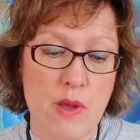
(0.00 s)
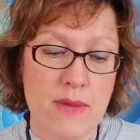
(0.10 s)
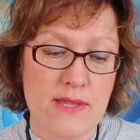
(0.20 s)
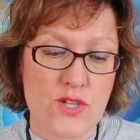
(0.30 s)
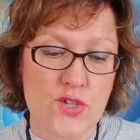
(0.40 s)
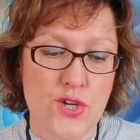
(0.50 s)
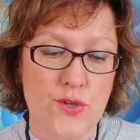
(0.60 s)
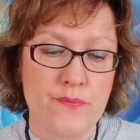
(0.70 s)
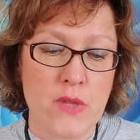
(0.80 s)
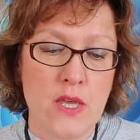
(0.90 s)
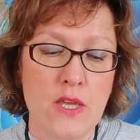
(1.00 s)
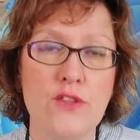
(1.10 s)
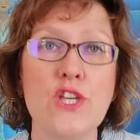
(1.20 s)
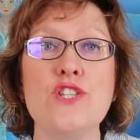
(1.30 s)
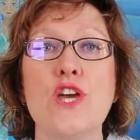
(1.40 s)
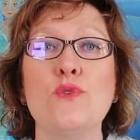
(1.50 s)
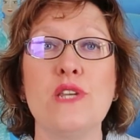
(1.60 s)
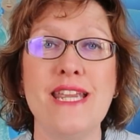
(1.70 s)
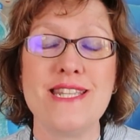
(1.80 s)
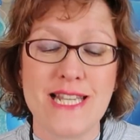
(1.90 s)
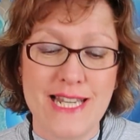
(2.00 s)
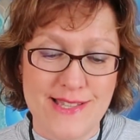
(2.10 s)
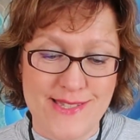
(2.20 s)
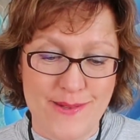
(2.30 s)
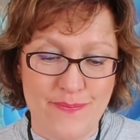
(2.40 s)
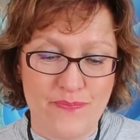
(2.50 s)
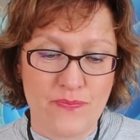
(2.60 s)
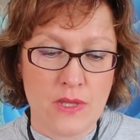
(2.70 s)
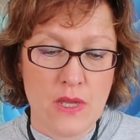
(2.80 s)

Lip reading: by Metatron, that you don't need to listen.